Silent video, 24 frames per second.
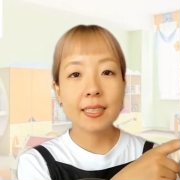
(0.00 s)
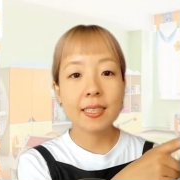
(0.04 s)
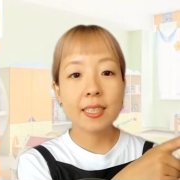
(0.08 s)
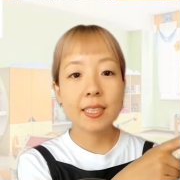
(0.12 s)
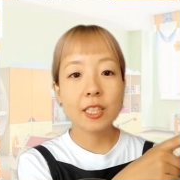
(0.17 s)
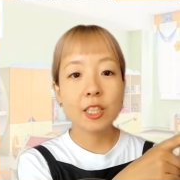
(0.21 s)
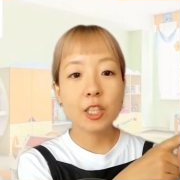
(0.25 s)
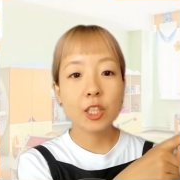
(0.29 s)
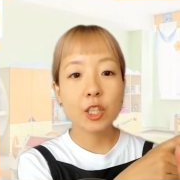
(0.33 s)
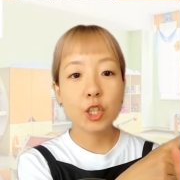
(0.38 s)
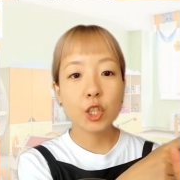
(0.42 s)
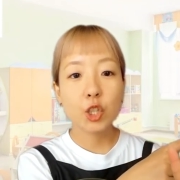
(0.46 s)

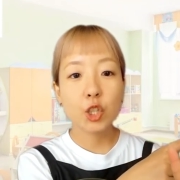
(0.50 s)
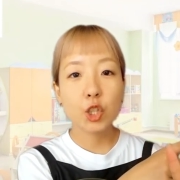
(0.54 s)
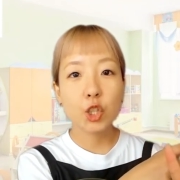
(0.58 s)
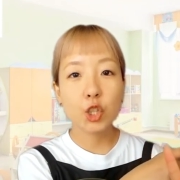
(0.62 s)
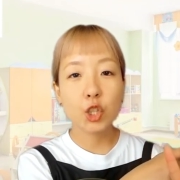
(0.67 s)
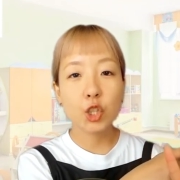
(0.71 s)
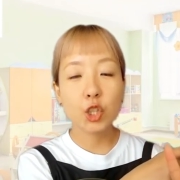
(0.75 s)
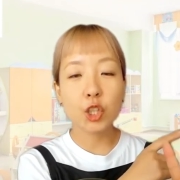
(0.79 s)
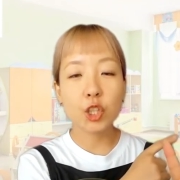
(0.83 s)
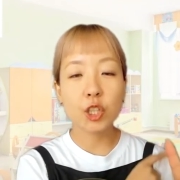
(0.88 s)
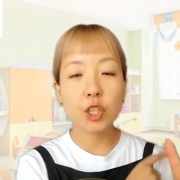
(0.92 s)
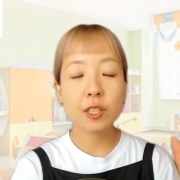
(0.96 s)

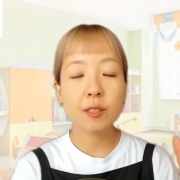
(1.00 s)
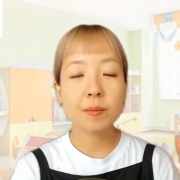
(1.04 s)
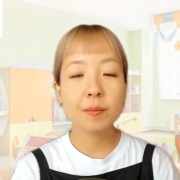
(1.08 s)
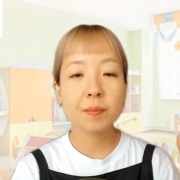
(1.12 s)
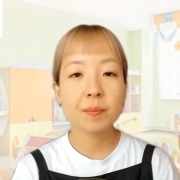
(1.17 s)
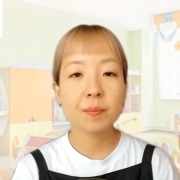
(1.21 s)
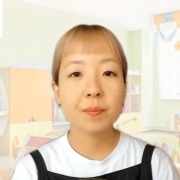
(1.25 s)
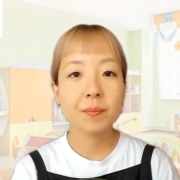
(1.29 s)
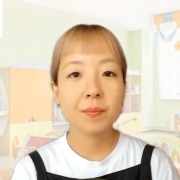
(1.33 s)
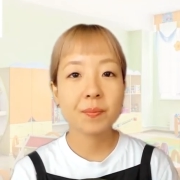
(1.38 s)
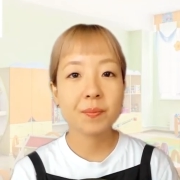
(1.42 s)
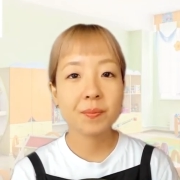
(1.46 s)

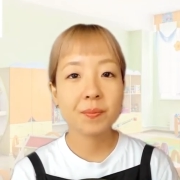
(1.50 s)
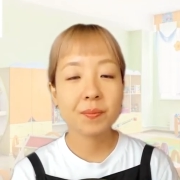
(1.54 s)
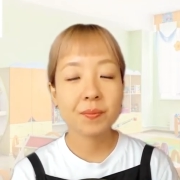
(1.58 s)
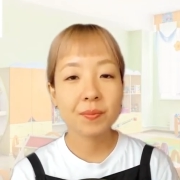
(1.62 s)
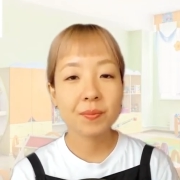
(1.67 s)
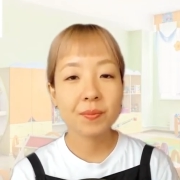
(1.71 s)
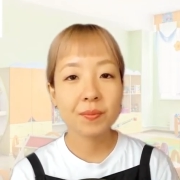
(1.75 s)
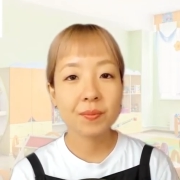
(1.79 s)
Nothing is said.